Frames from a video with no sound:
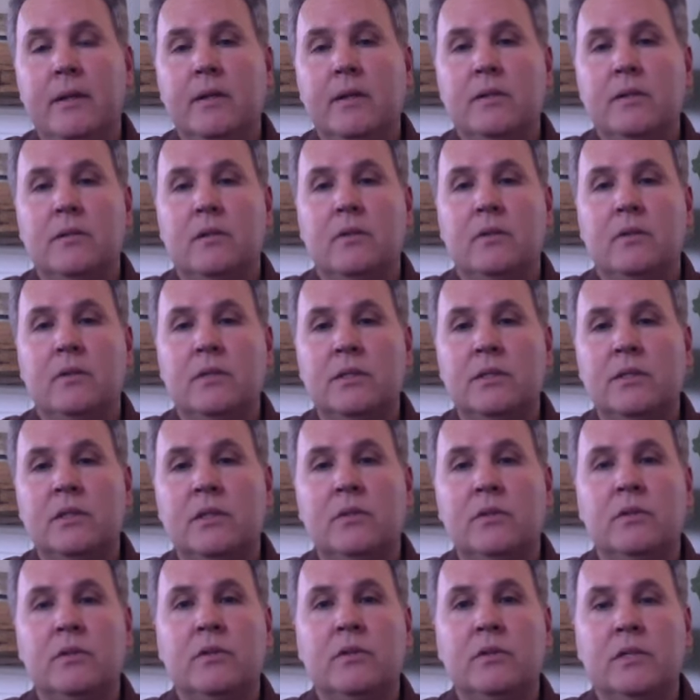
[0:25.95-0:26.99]
So
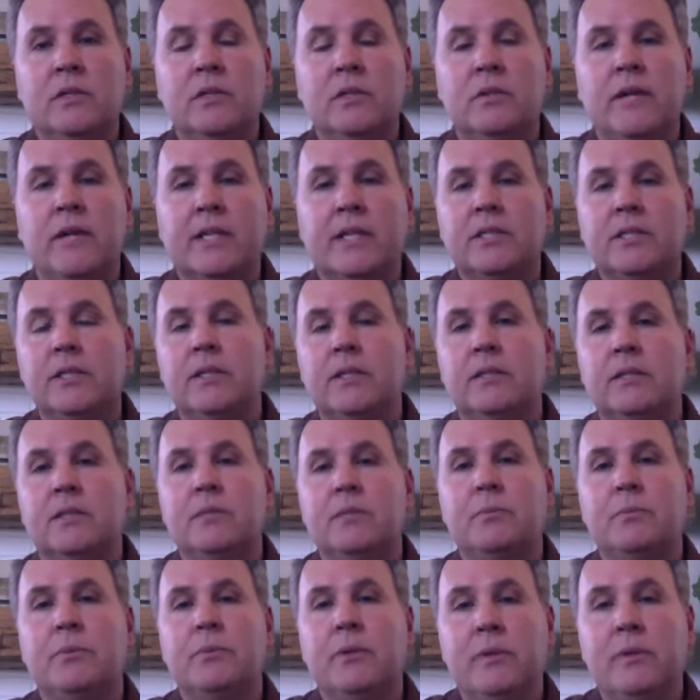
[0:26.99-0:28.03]
CO2 extraction is
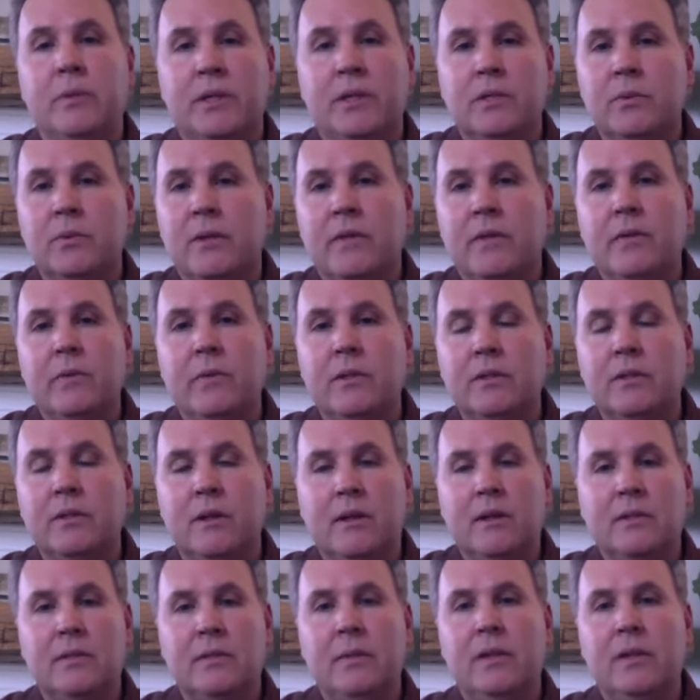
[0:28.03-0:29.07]
pretty much what everyone
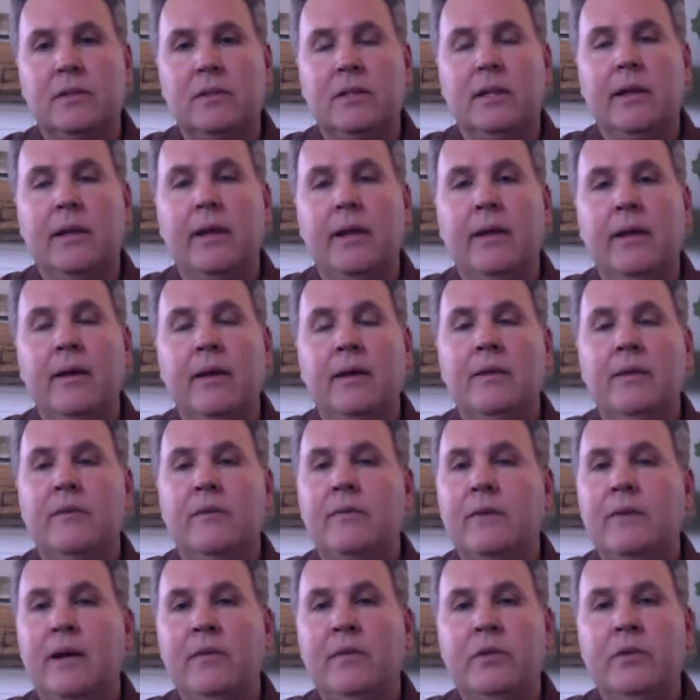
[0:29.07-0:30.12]
talks about today.
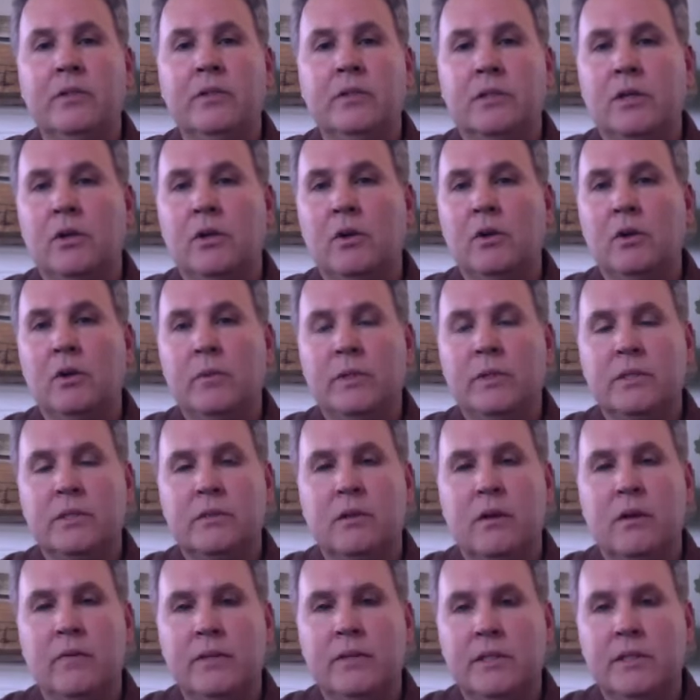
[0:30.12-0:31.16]
5 years ago, it was
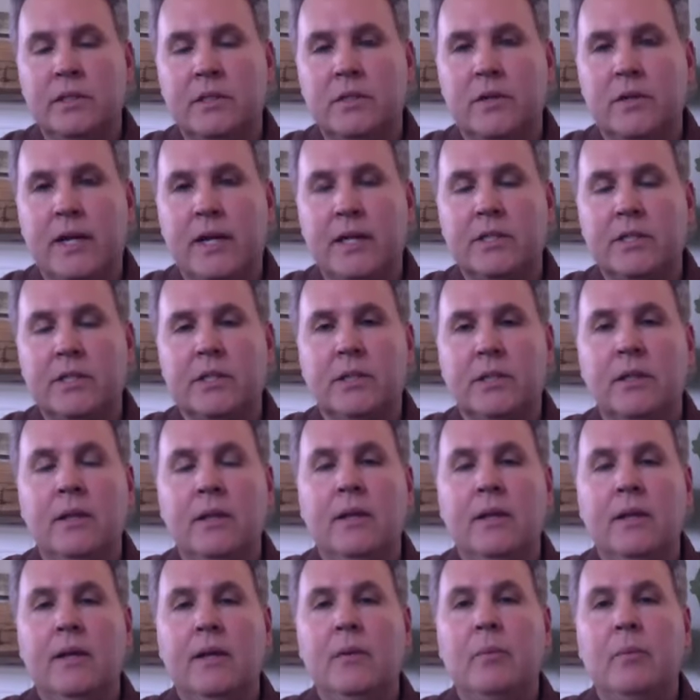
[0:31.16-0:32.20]
solvent extraction.
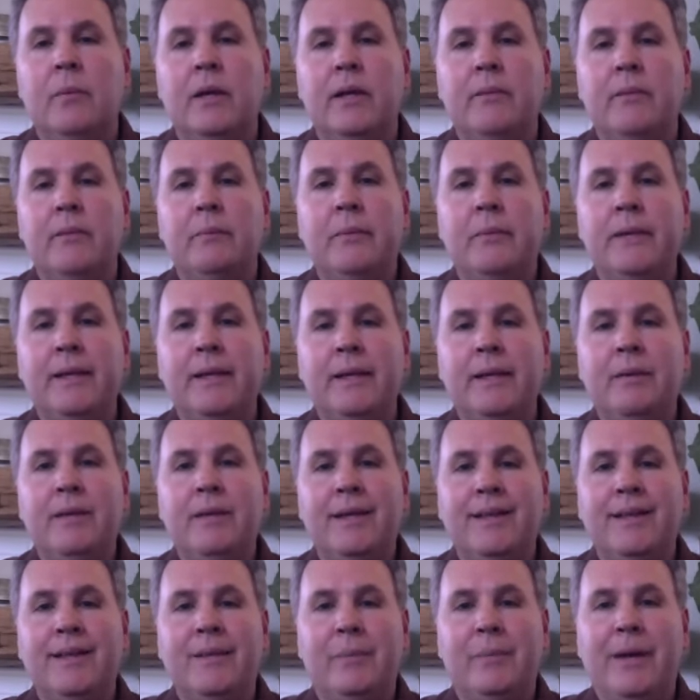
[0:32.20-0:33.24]
But being
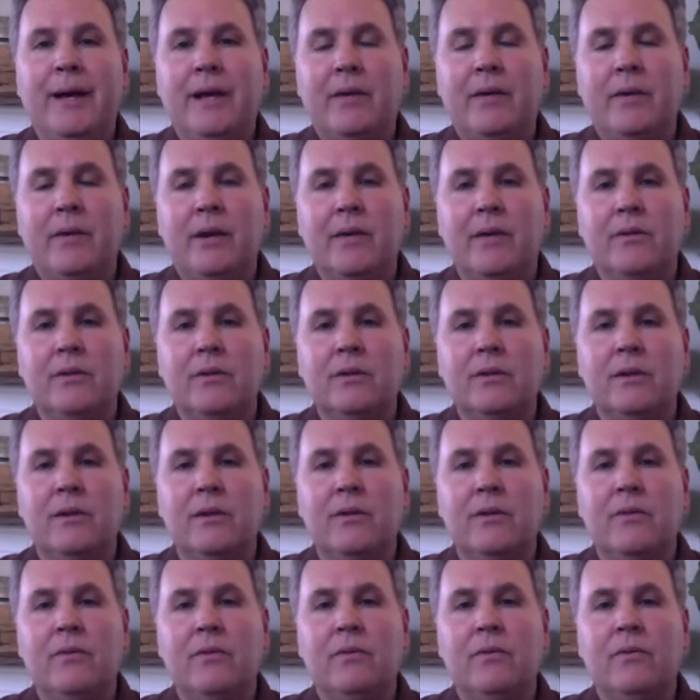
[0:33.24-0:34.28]
in the background
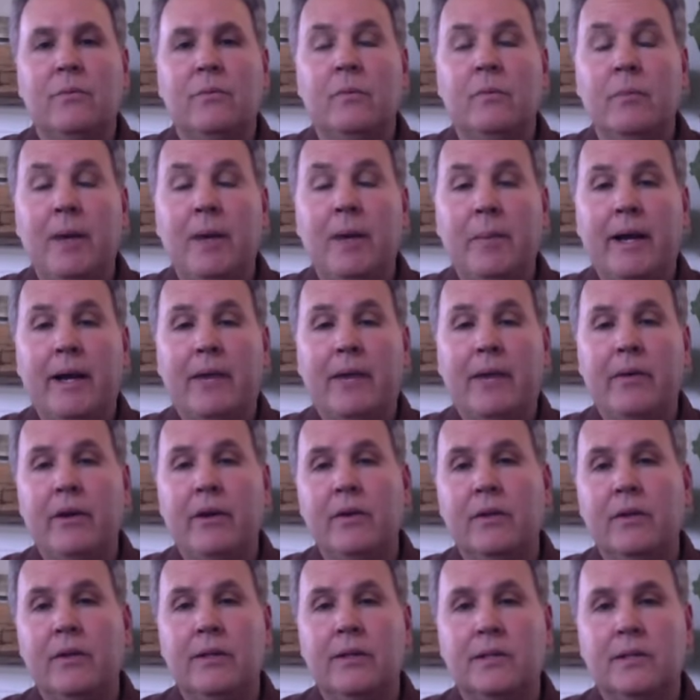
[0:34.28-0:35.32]
of my
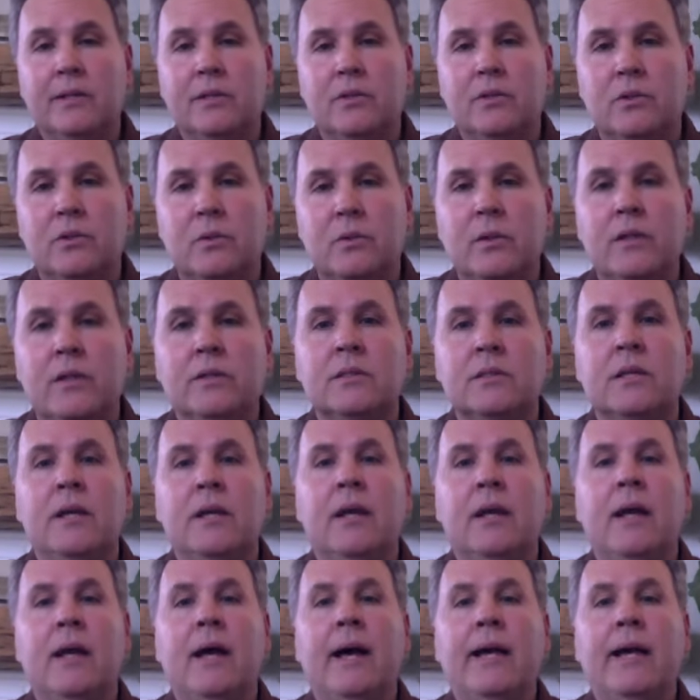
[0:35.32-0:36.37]
background in essential oils,
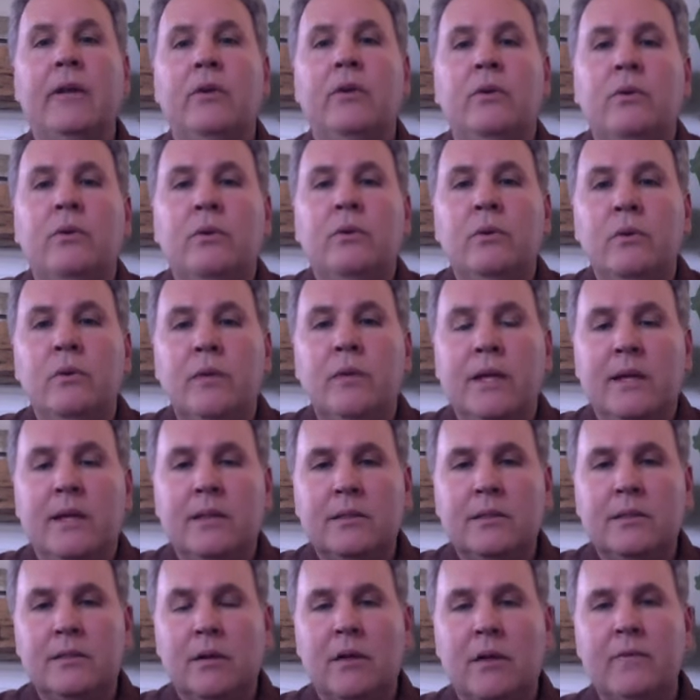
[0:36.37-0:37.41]
I knew
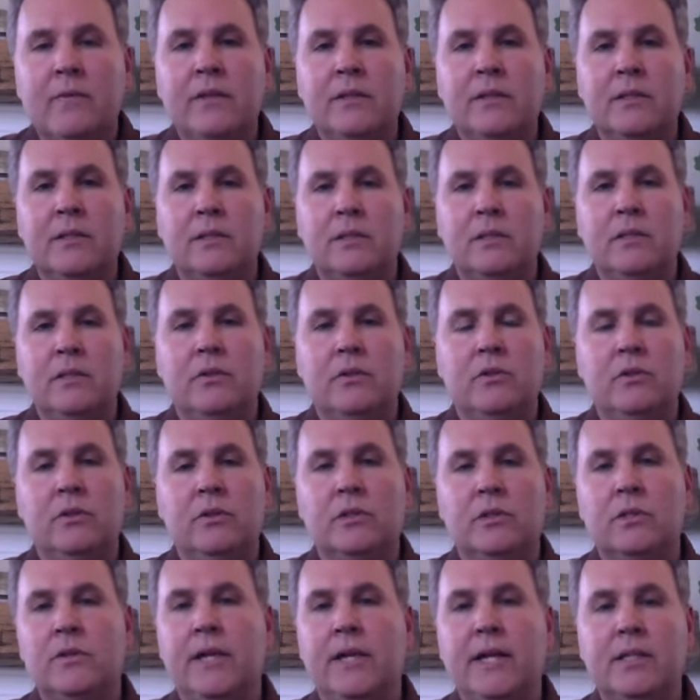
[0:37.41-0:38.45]
that solvent and CO2
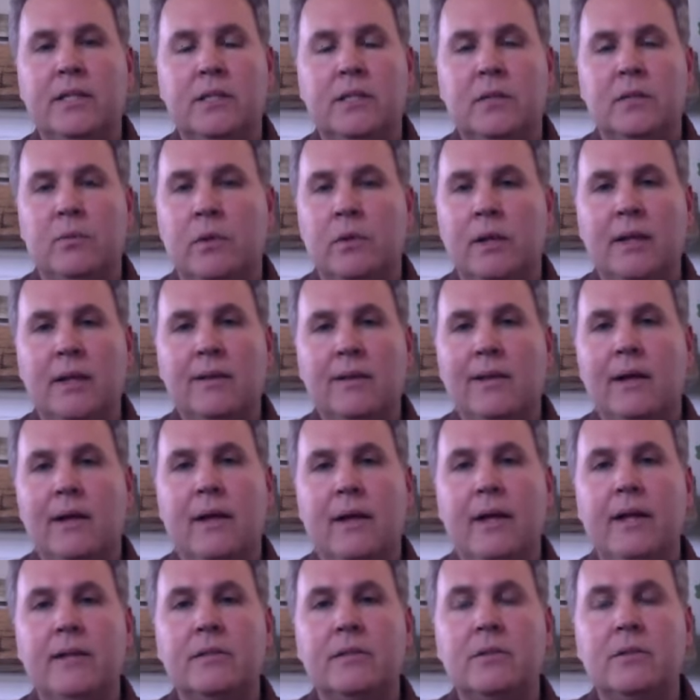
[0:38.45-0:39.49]
extraction were not the
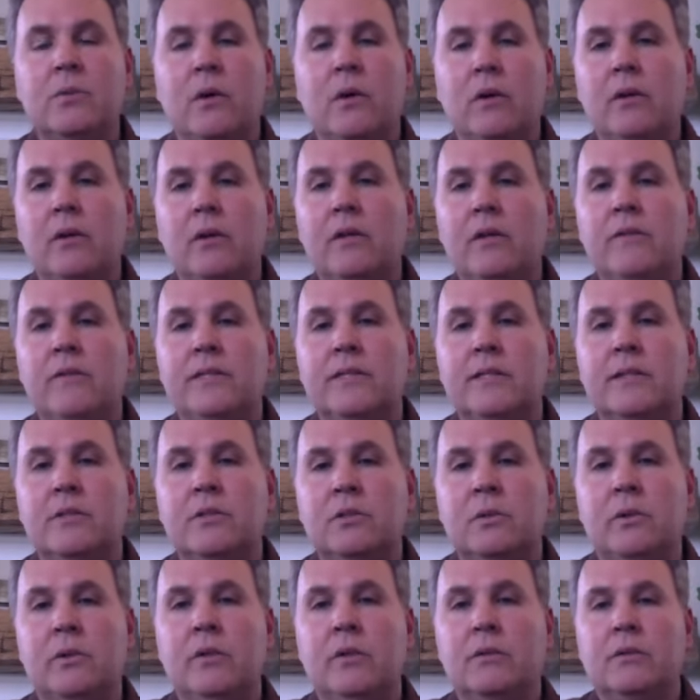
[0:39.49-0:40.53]
highest quality of
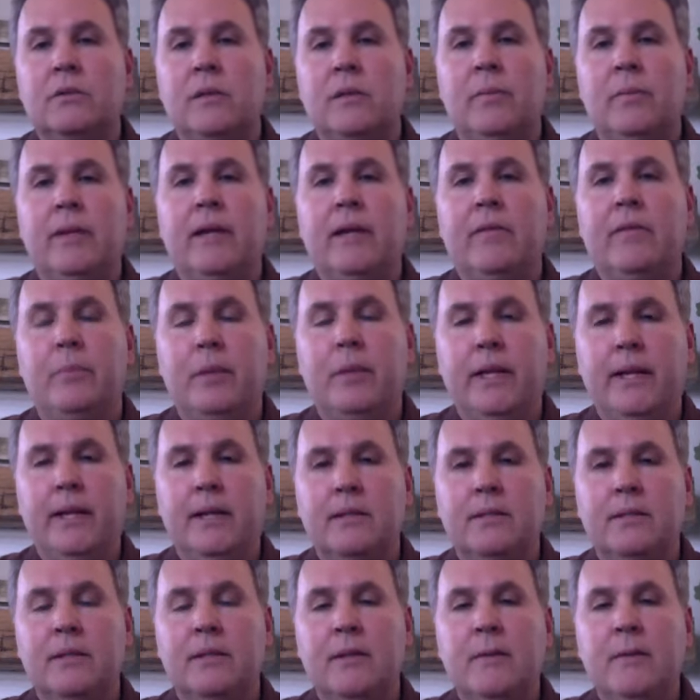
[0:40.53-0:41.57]
essential oils coming out of
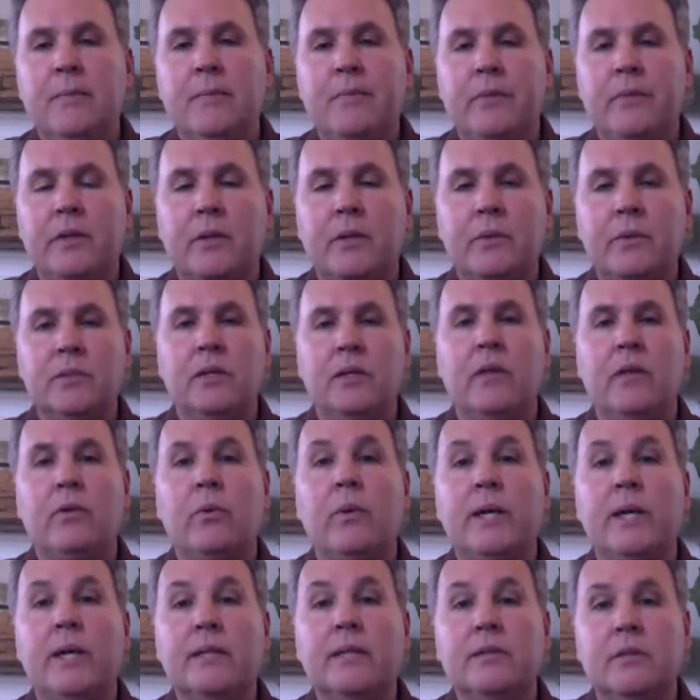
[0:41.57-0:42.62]
plants. There was other
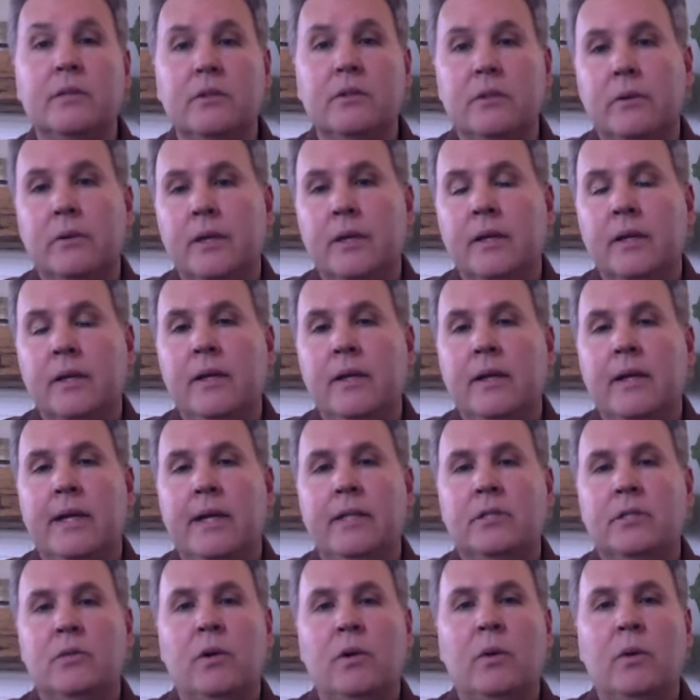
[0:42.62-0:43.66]
ways to do it,
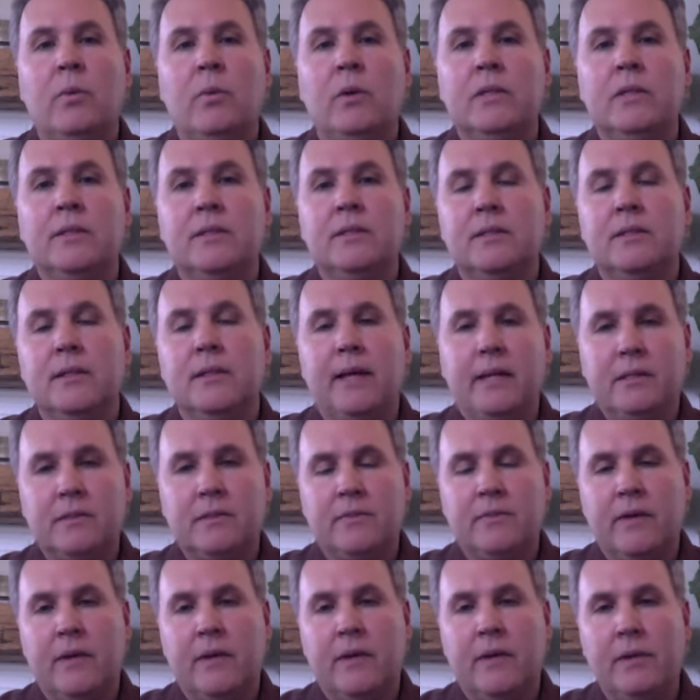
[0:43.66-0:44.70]
and so I wasn't
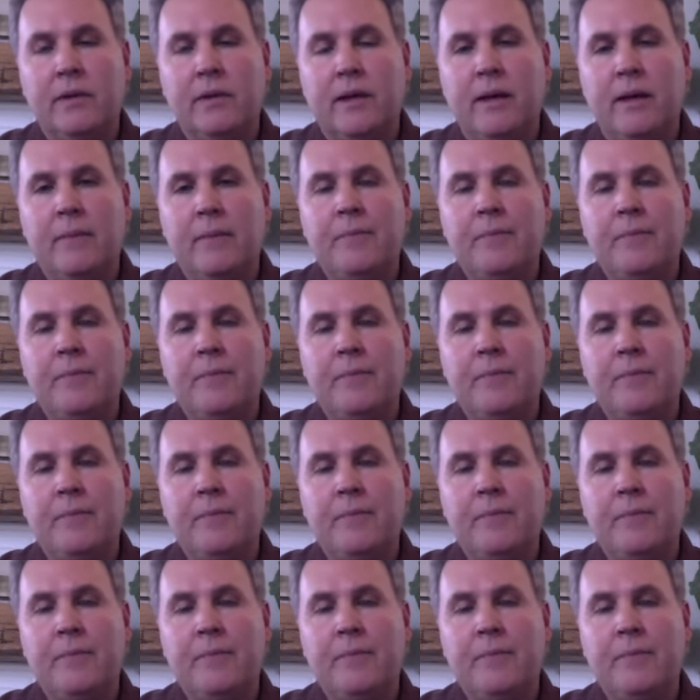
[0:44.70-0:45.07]
satisfied with that.